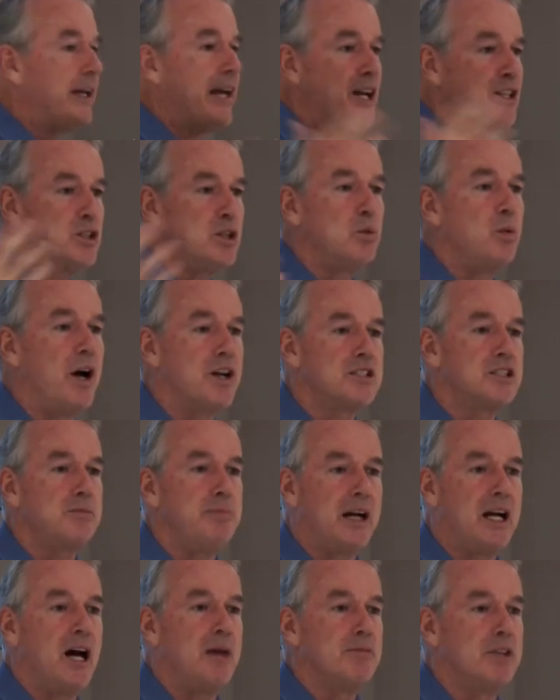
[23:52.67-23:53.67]
Guess who wants to
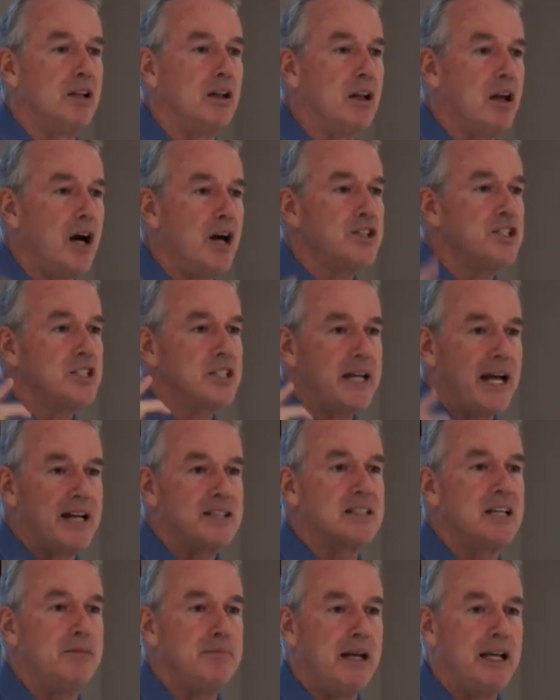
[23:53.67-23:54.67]
become the largest
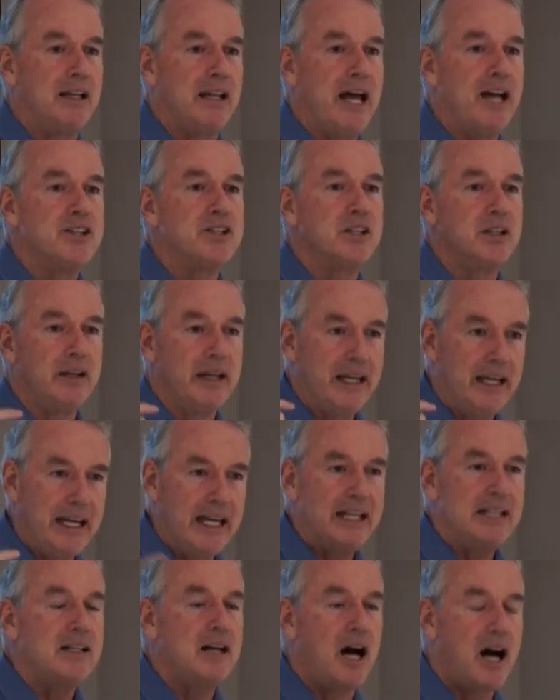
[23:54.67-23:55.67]
SME lender
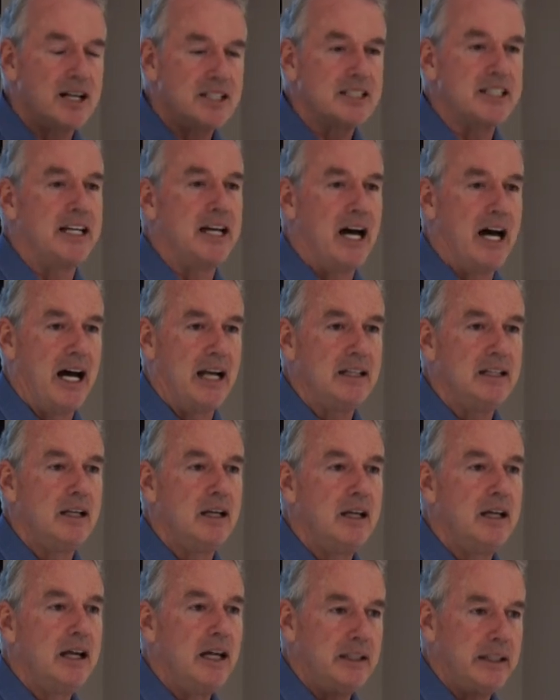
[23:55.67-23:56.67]
in ASEAN
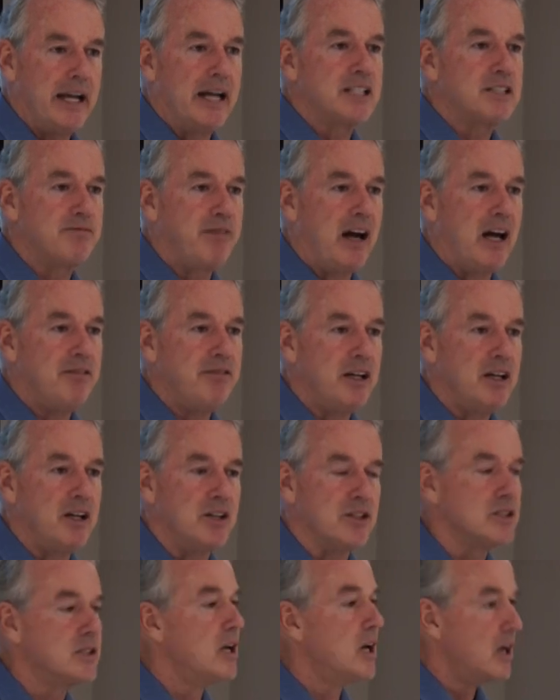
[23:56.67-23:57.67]
in the next five
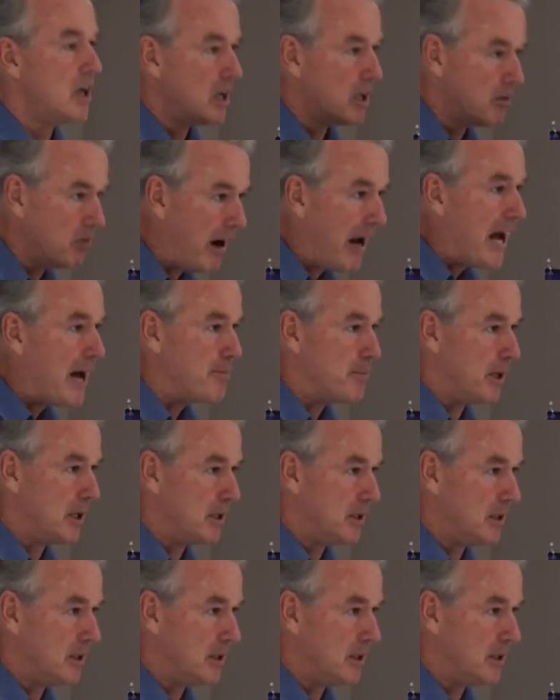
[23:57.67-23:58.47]
years? Grab.